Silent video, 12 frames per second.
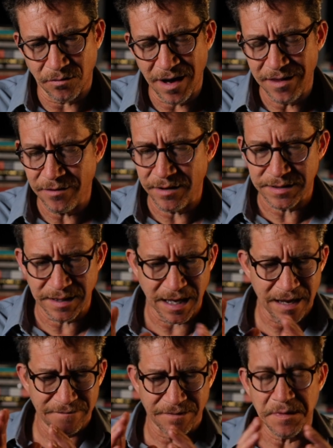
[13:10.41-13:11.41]
whether it's,
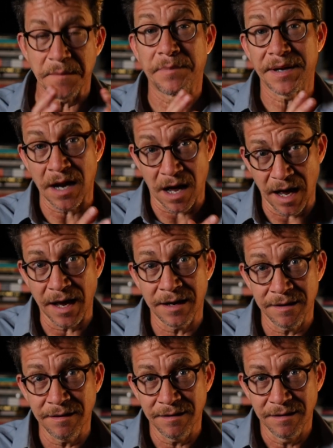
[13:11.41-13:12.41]
again, from the
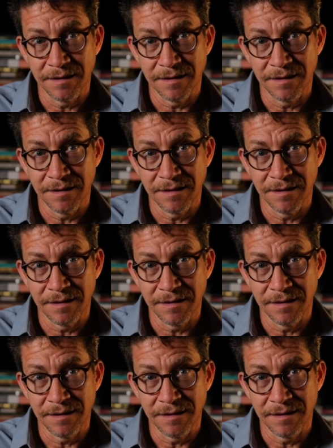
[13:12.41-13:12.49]
benign,